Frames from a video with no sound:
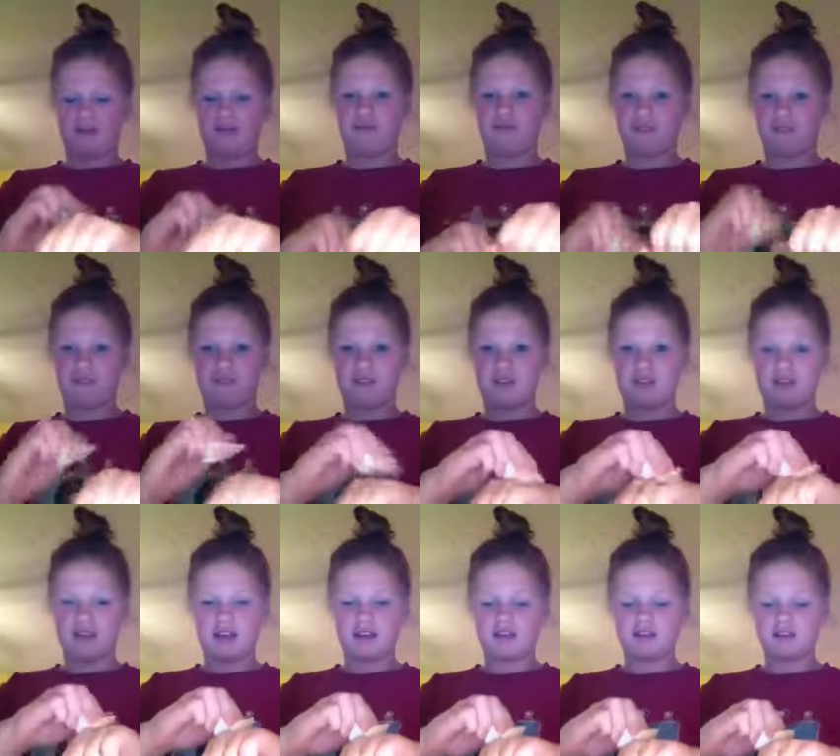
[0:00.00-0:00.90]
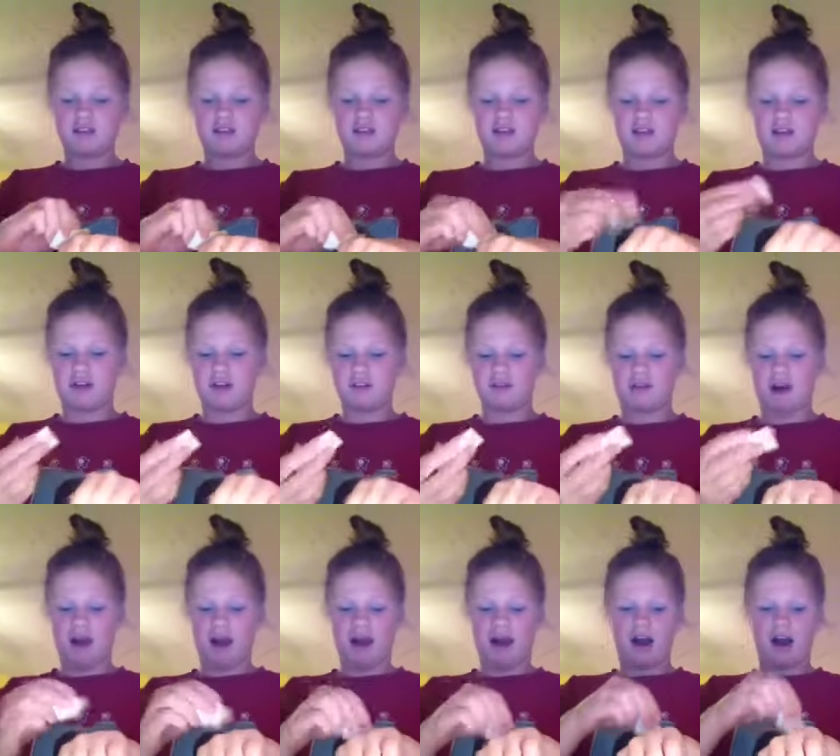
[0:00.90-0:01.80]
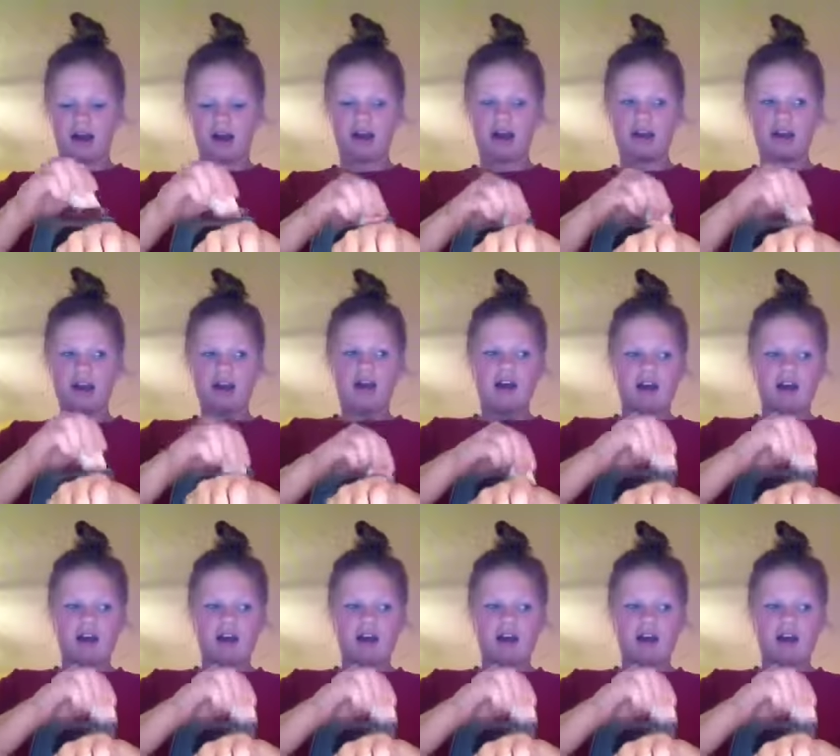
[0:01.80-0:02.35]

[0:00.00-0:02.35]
15, so that's why I got it.